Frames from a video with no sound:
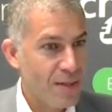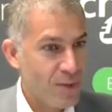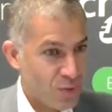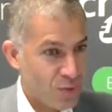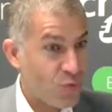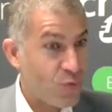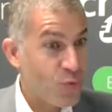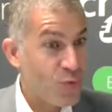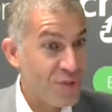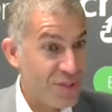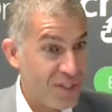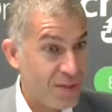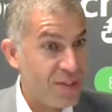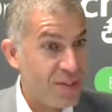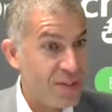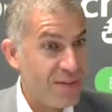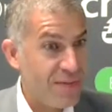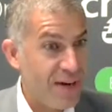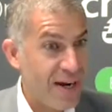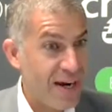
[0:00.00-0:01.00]
through the
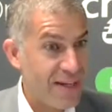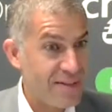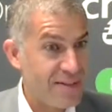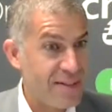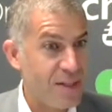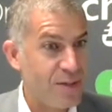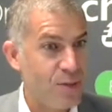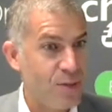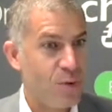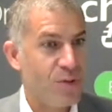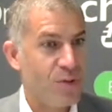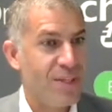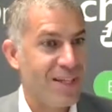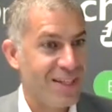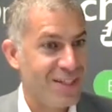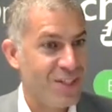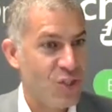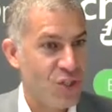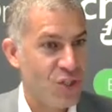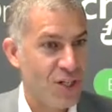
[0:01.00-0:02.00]
device that the
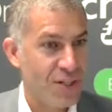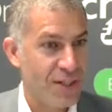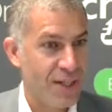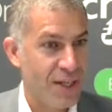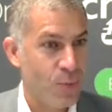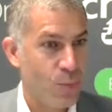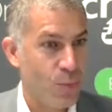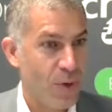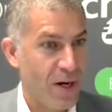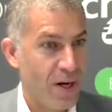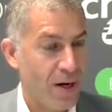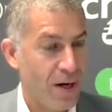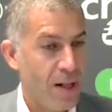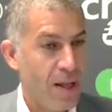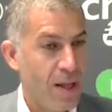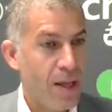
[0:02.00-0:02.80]
technician can wear.